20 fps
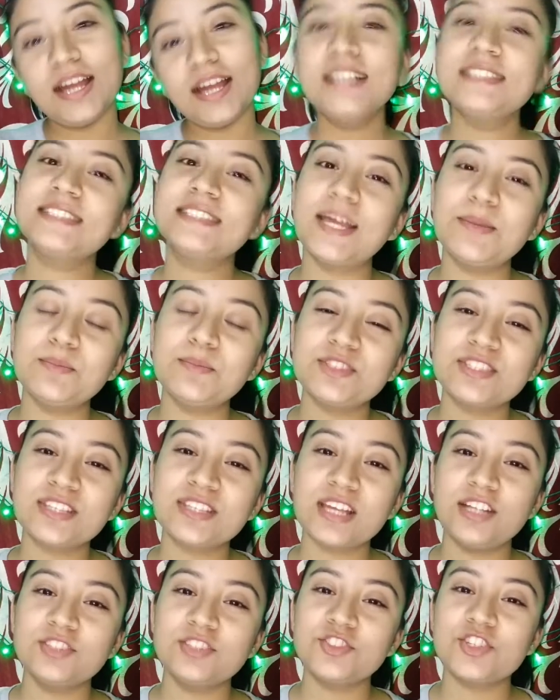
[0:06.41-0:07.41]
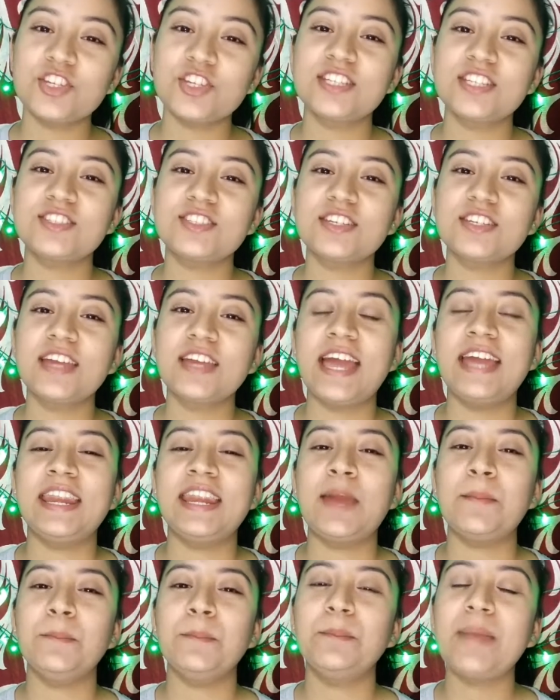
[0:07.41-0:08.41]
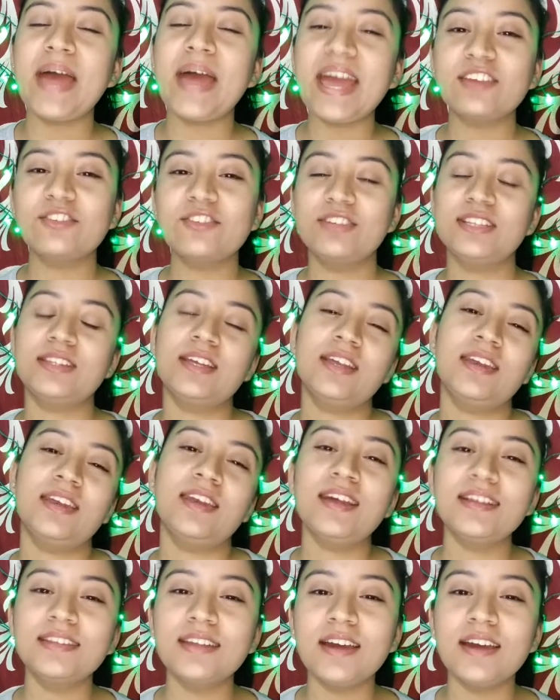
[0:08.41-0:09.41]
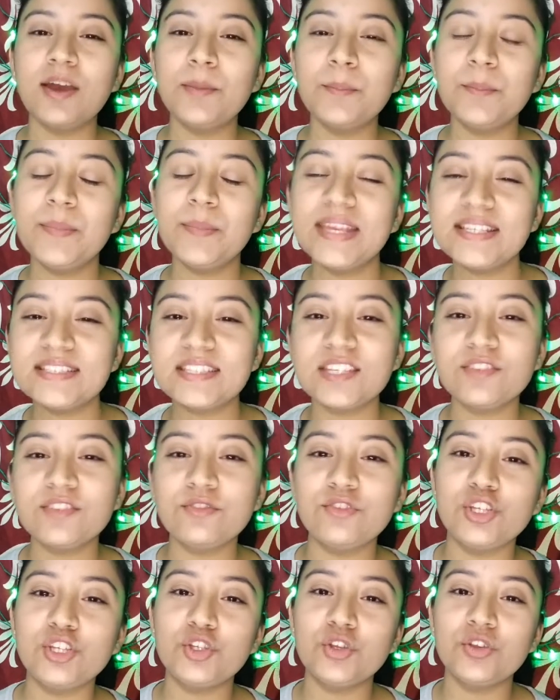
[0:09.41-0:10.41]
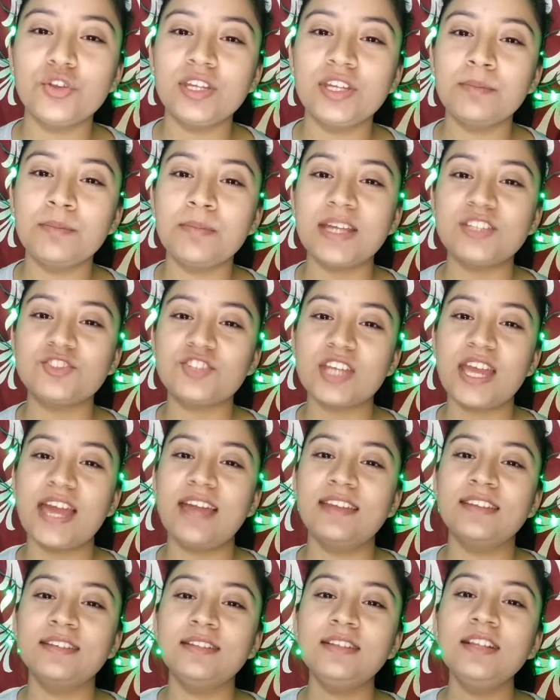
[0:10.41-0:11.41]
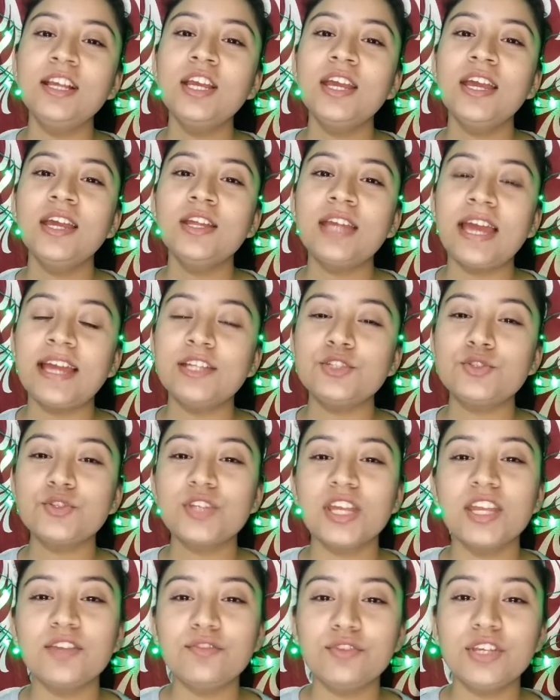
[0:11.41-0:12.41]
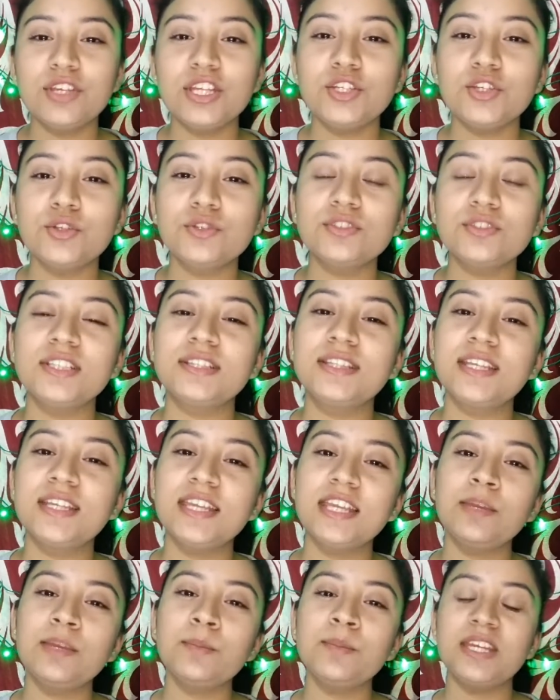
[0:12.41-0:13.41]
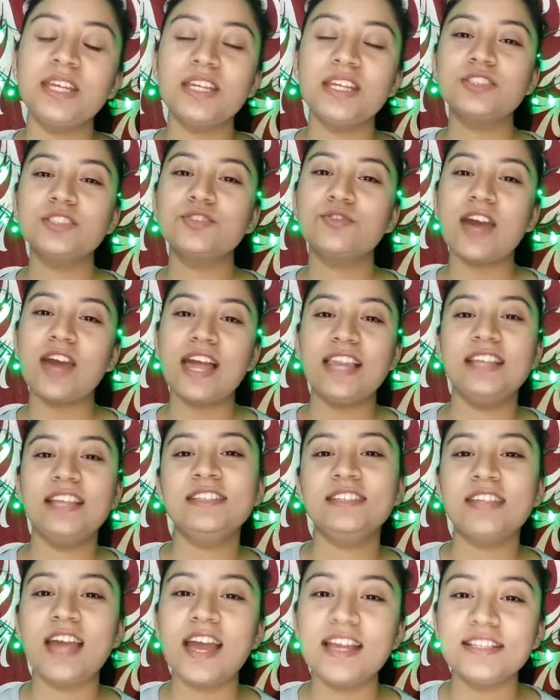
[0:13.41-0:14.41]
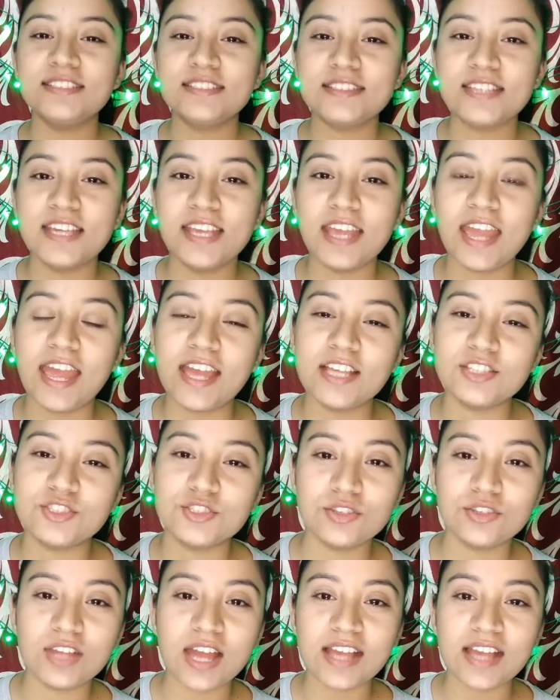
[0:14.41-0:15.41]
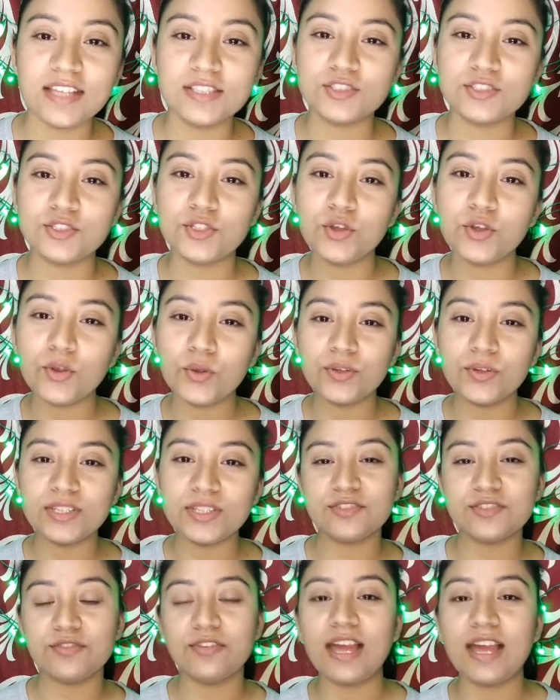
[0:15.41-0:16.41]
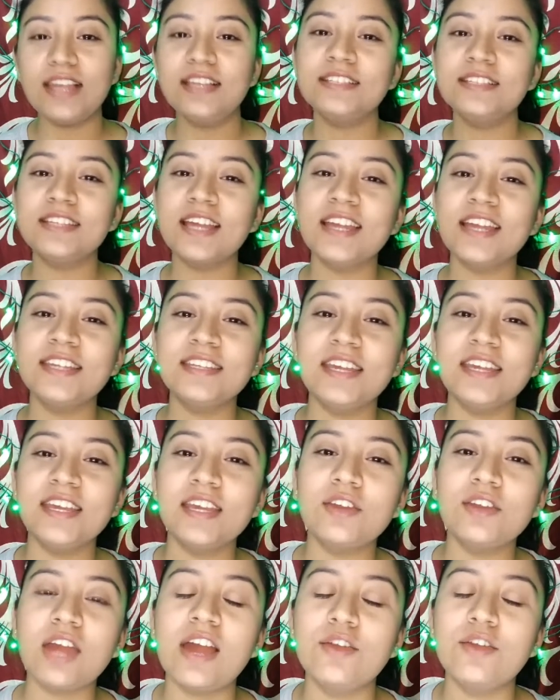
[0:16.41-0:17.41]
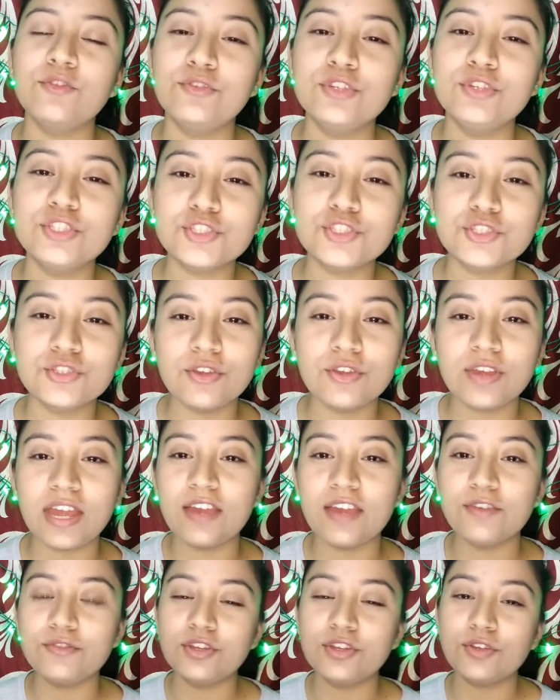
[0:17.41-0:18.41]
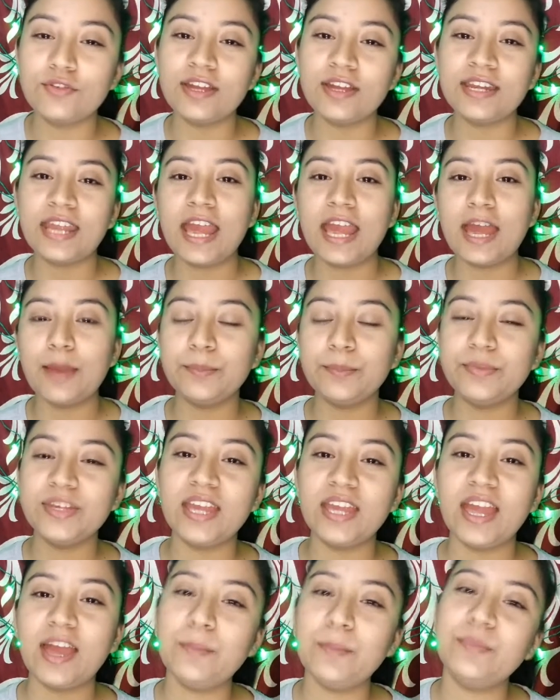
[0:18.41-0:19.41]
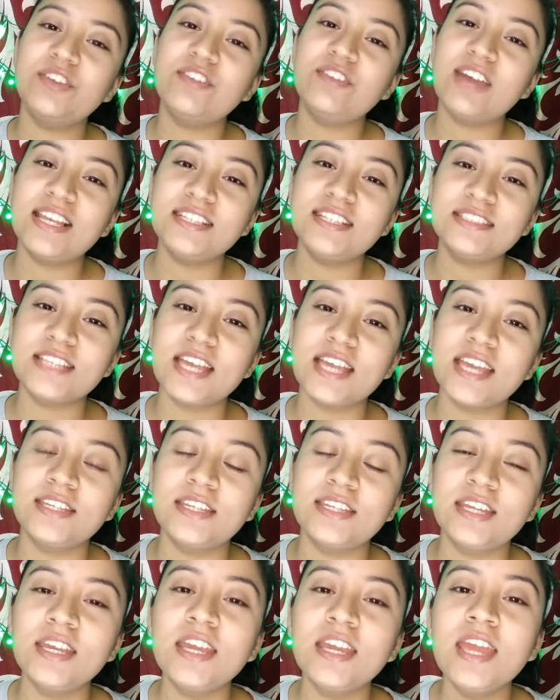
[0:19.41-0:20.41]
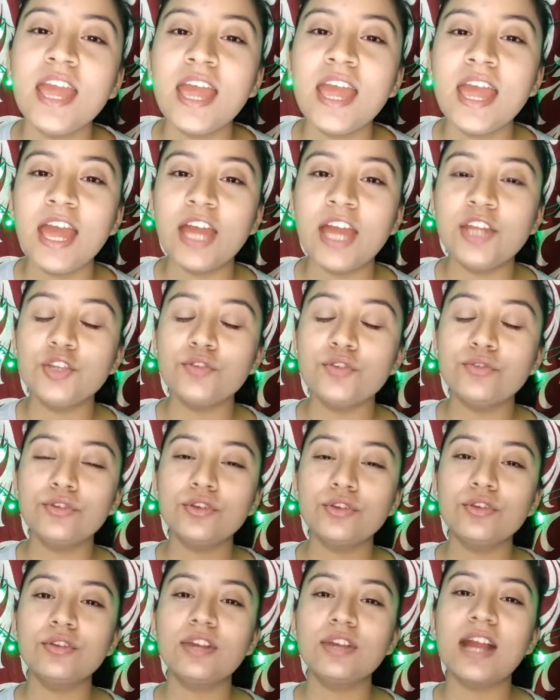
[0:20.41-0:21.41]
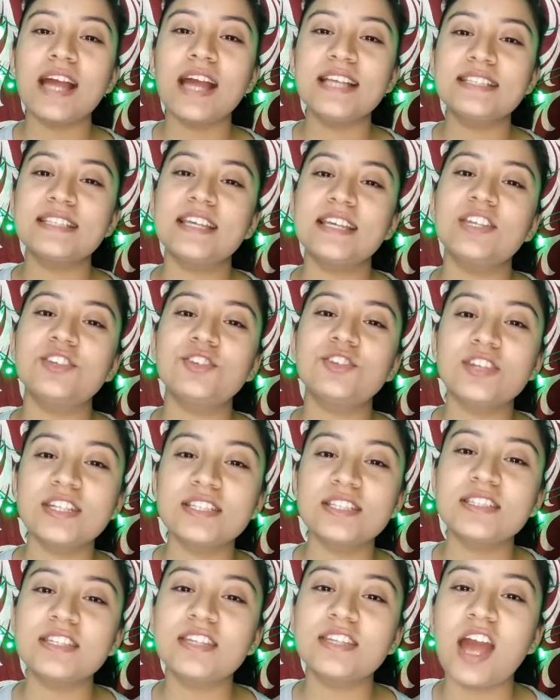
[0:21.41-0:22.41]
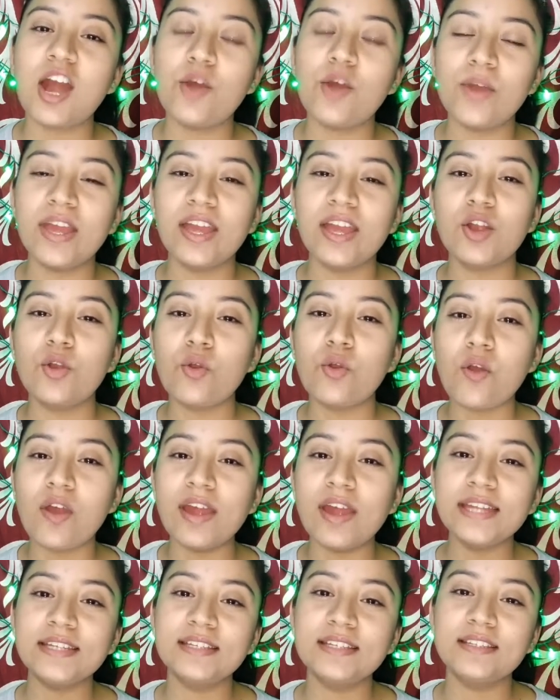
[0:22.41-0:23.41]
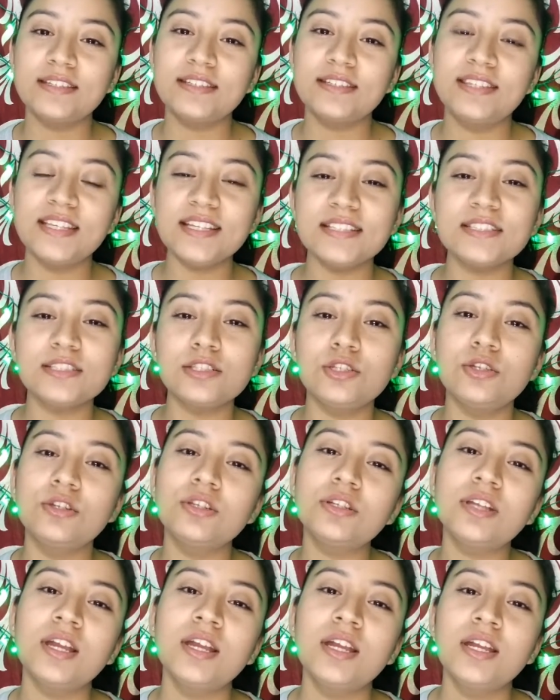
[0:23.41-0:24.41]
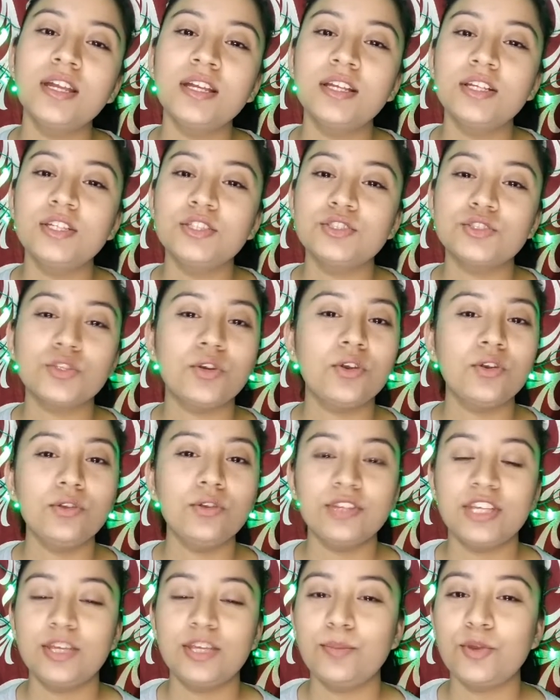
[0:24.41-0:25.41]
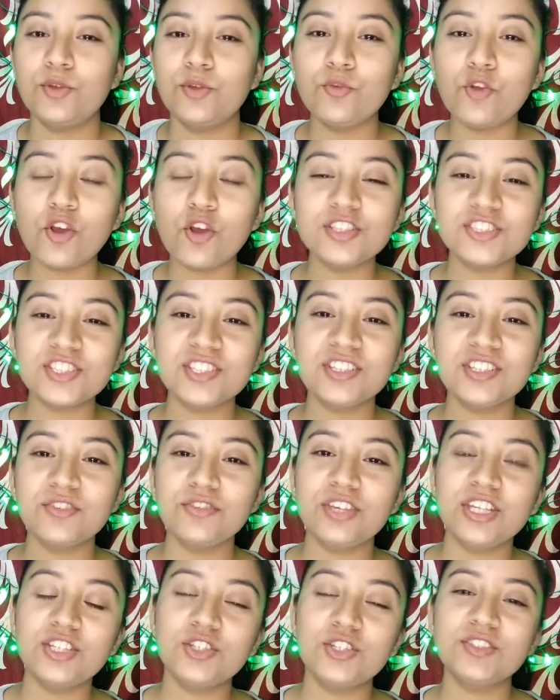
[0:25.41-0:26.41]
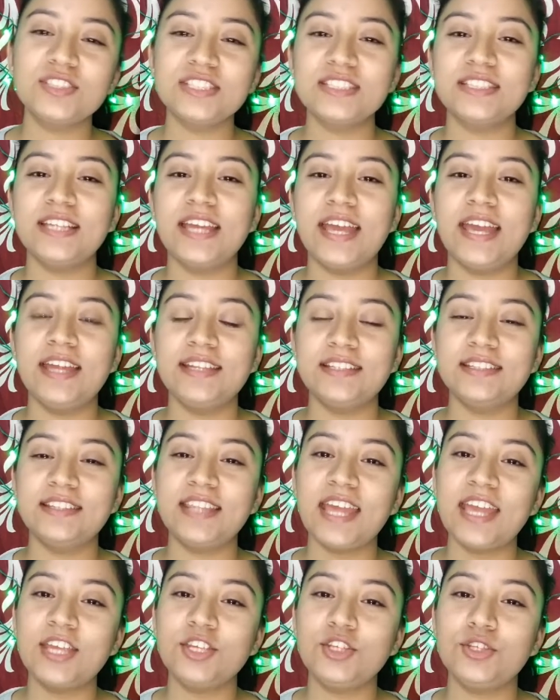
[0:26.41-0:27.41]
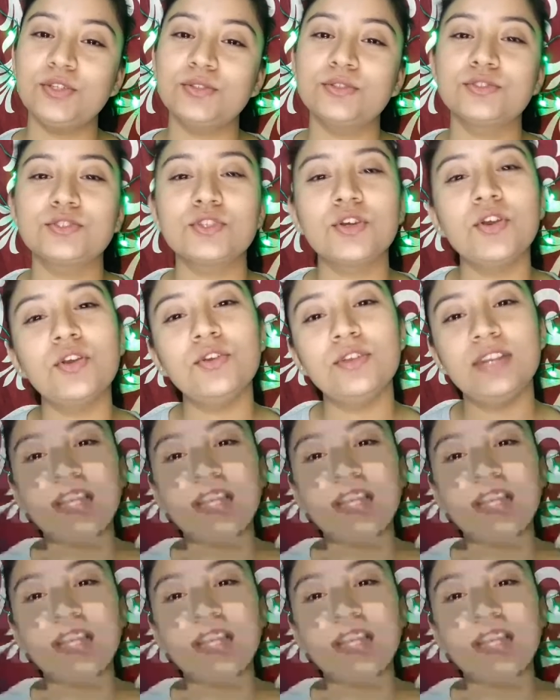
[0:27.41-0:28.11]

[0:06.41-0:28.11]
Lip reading: guys, I'm Muskan Shrestha and I'm back with another amazing video in my channel. And today video, the theme is Valentine's Day. As you guys know, it's Valentine Day. I wish you everyone happy Valentine Day. And if you guys are interested how I acquired this look, so keep on watching the video till the end. Thank you. So